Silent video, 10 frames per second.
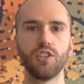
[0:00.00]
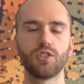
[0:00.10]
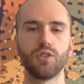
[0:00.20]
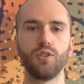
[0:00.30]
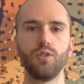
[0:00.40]

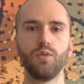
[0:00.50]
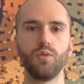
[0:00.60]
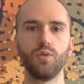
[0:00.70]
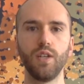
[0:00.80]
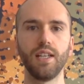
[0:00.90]
to
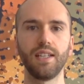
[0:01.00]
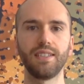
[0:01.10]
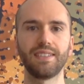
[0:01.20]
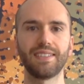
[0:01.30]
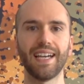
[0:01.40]

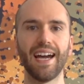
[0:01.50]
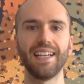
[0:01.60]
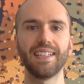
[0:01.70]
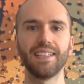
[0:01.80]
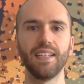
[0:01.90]
really
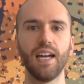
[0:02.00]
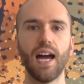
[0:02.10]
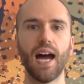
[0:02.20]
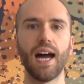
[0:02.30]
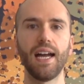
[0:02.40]
take
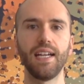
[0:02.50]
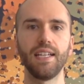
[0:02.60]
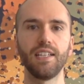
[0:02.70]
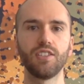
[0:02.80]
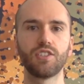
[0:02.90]
a,